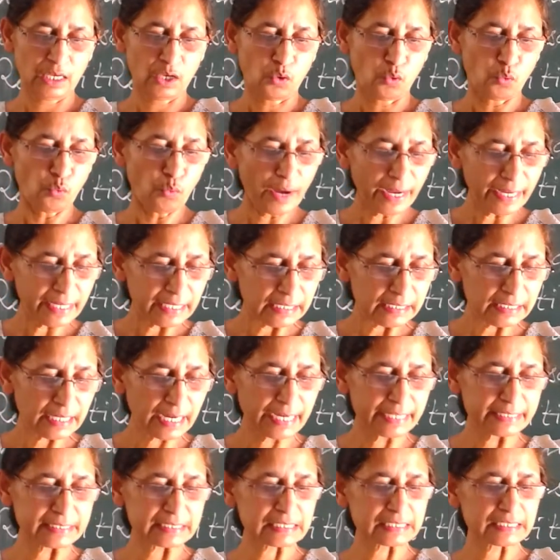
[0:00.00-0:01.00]
While
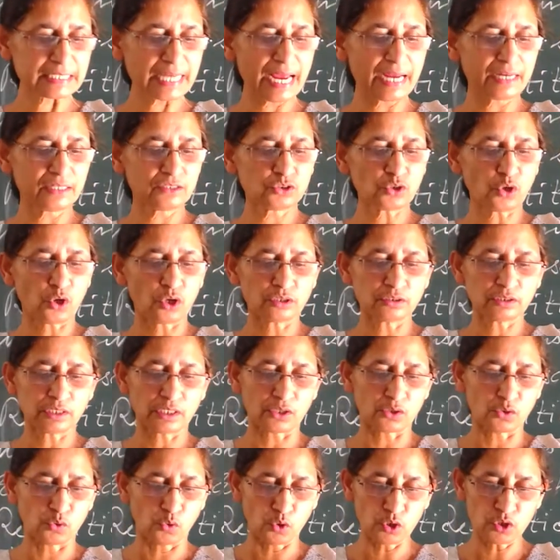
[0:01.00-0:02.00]
I stand on
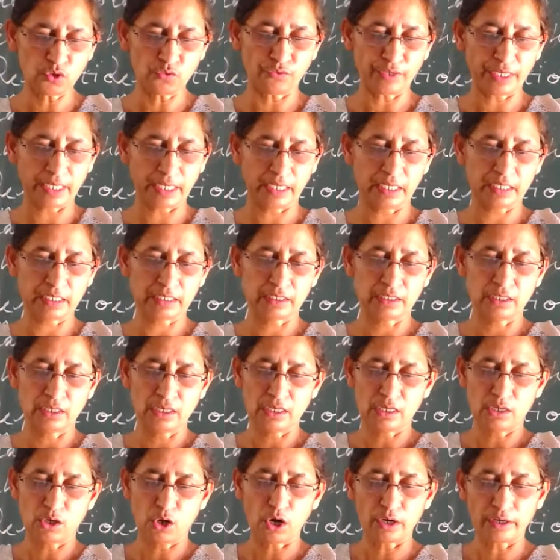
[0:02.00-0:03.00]
the roadway
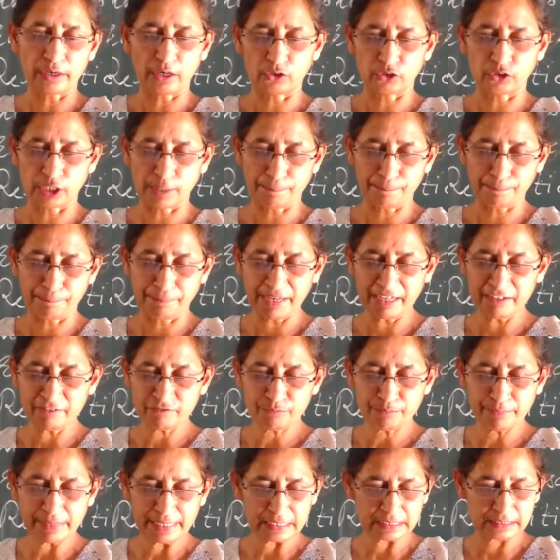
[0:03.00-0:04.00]
or on the
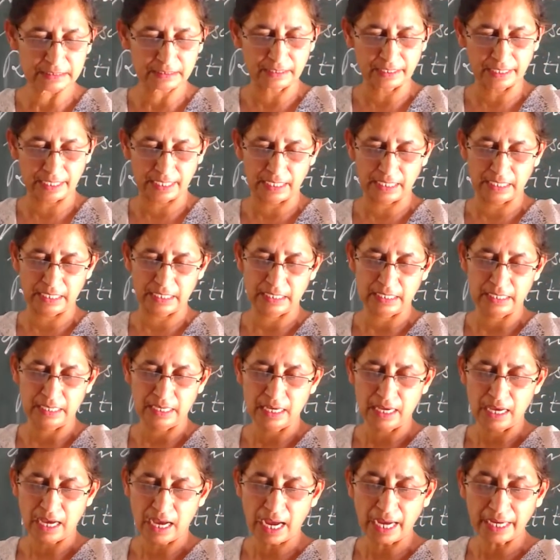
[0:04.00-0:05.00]
pavement's grey,
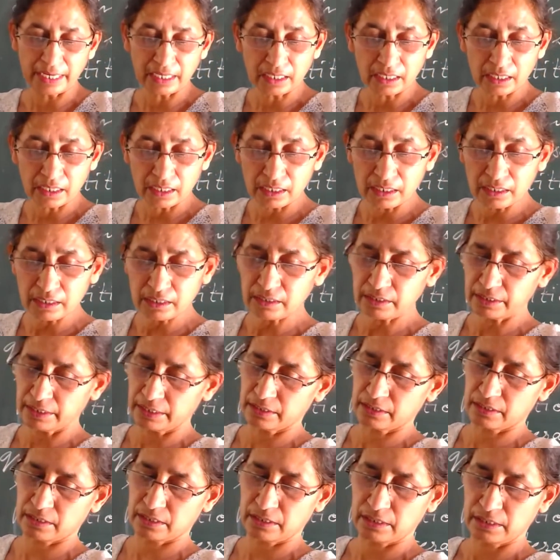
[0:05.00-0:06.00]
I hear
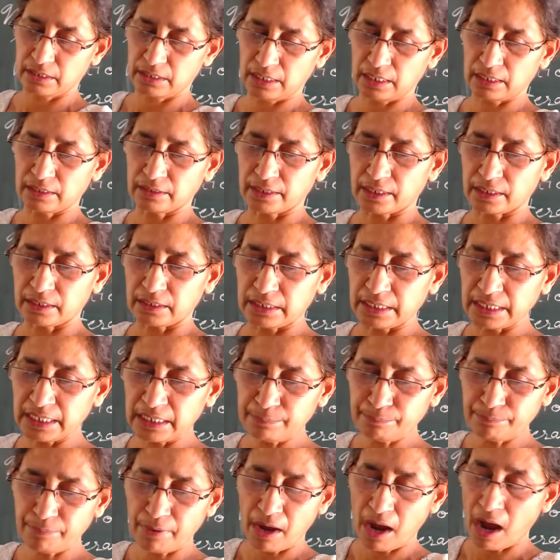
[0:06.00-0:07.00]
it in the
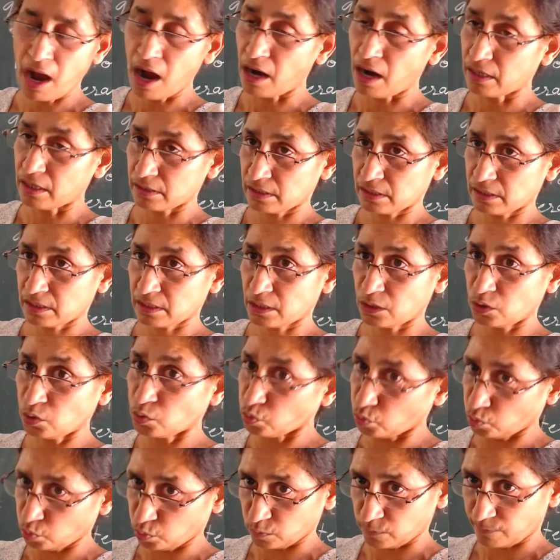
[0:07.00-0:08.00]
deep heart's
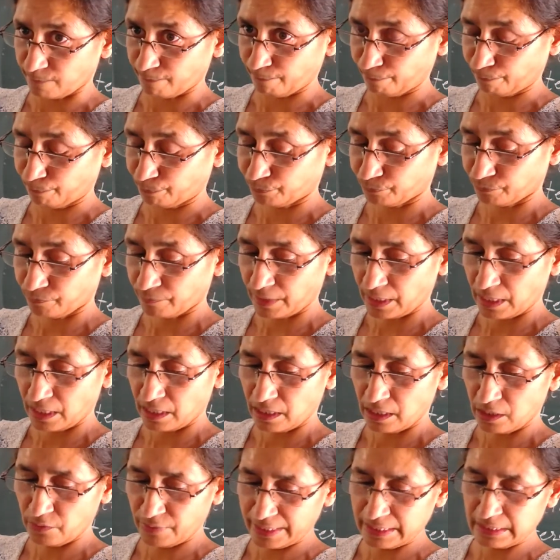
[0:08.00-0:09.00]
core.
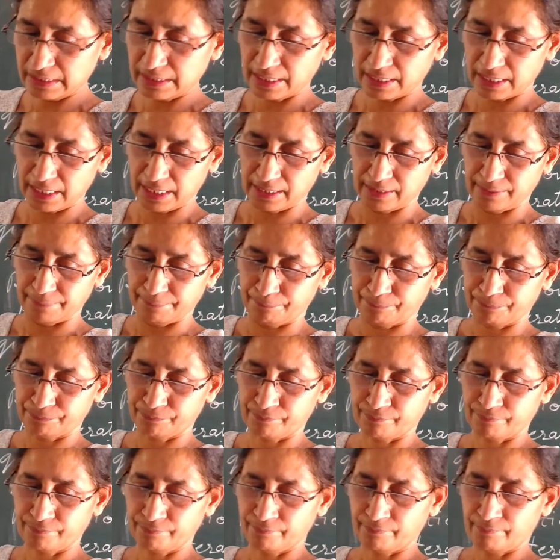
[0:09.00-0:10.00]
Once again,
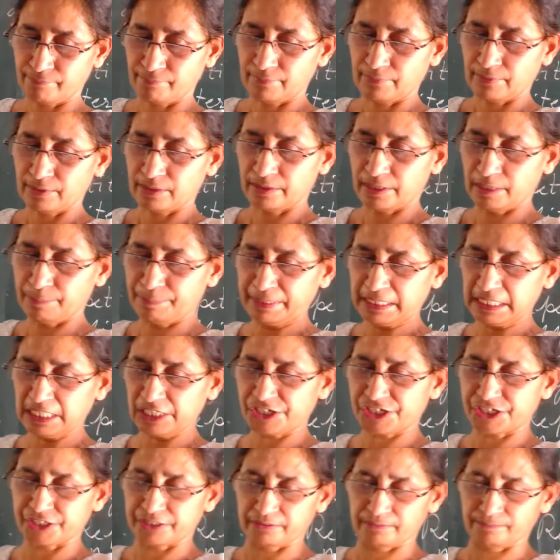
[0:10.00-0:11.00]

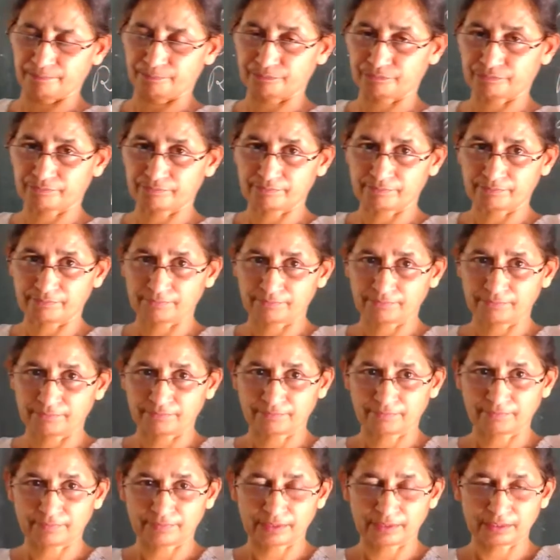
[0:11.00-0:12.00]
repetition.
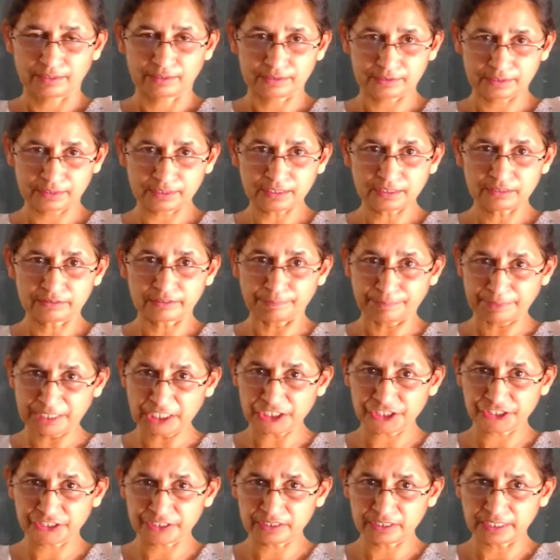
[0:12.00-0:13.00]
Isn't it?
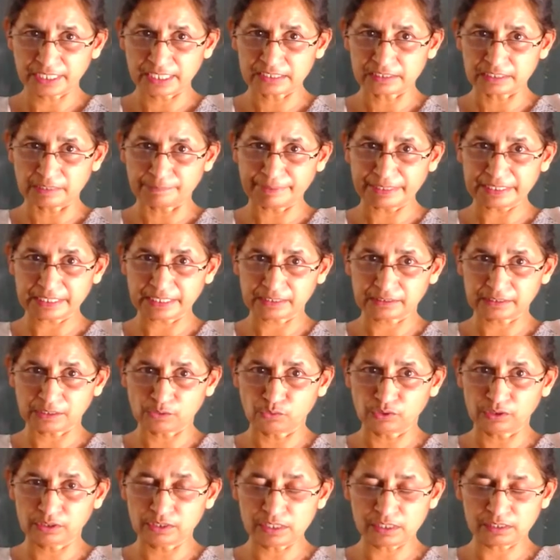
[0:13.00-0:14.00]
Repetition is repeating the
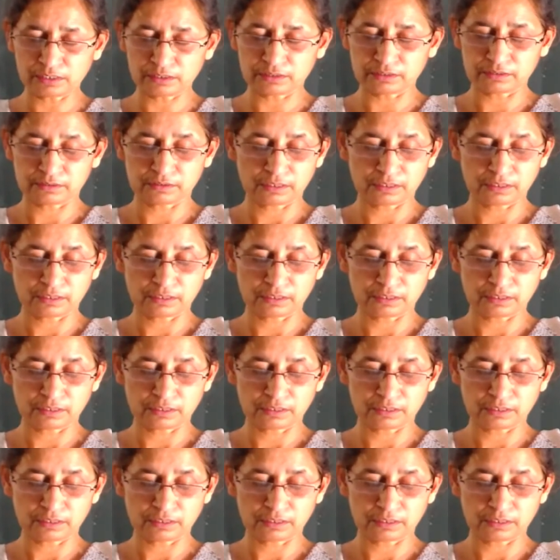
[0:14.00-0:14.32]
words.